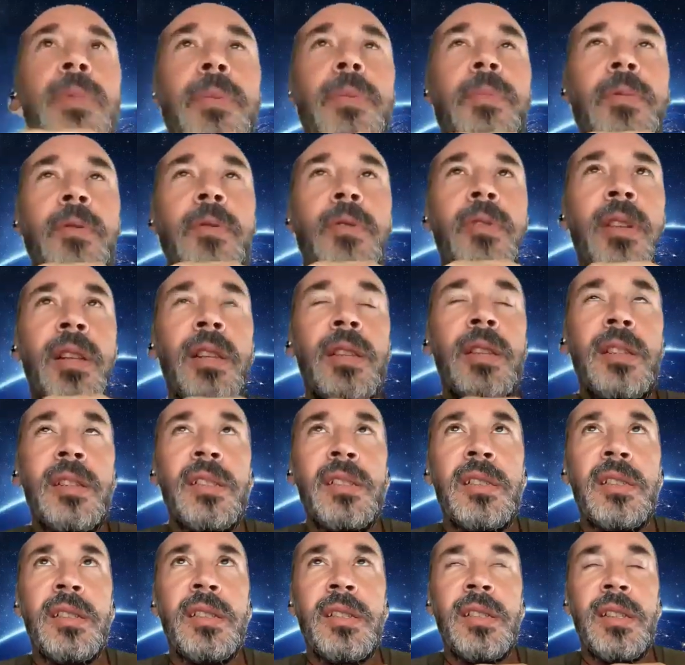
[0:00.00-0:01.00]
people that
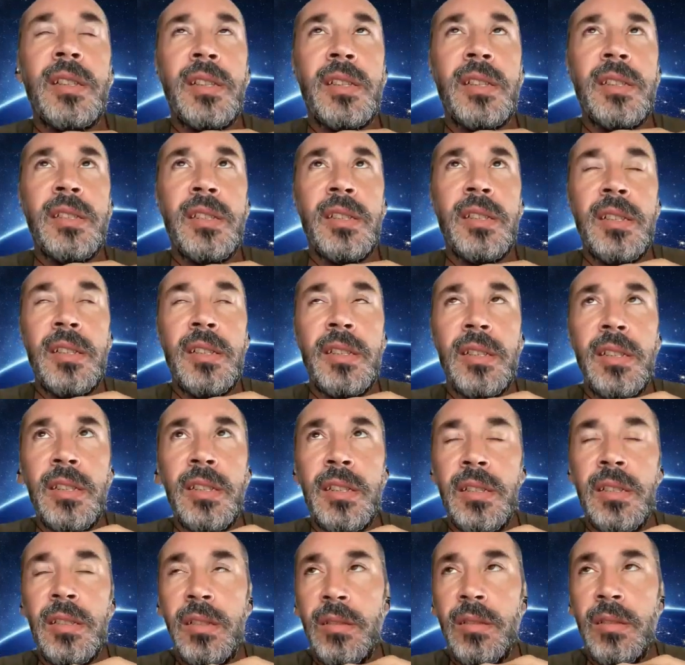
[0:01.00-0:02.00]
is interested in
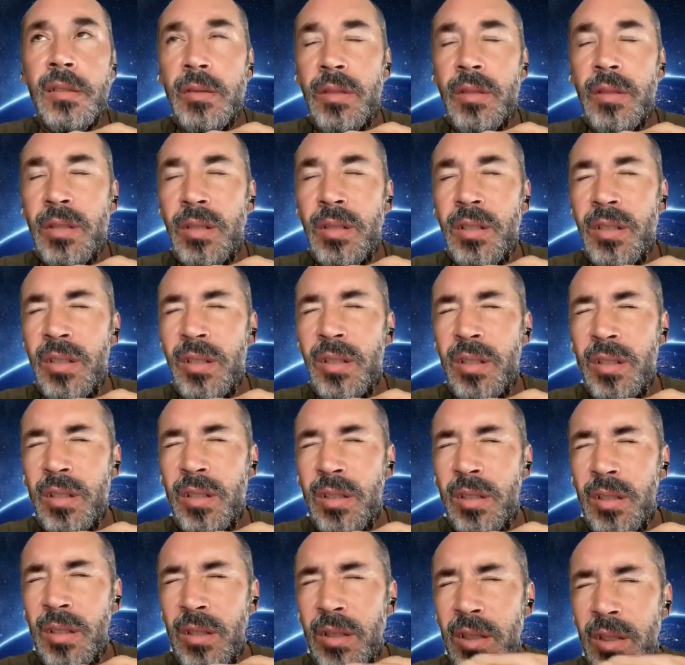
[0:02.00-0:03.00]
this. The